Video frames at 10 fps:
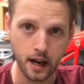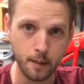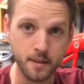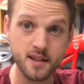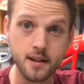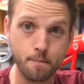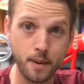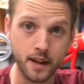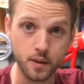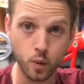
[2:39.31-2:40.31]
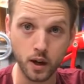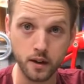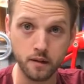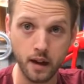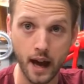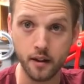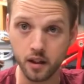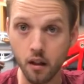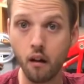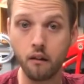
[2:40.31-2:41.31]
This is the biggest one out of the
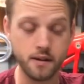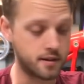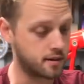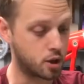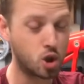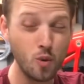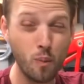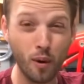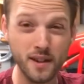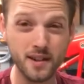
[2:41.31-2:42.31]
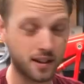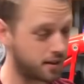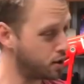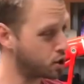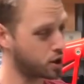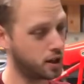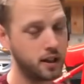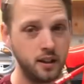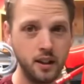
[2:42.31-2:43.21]
lot. This is a 2.6 inch tyre.